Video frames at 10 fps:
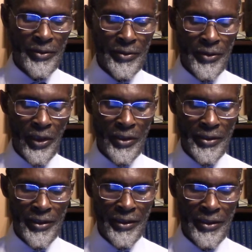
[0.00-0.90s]

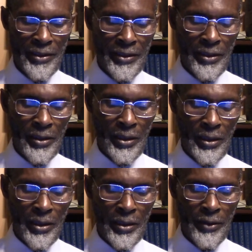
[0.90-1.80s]
sort of
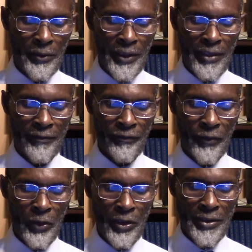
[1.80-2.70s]

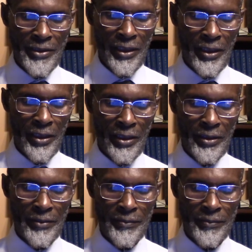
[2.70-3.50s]
reinforce or,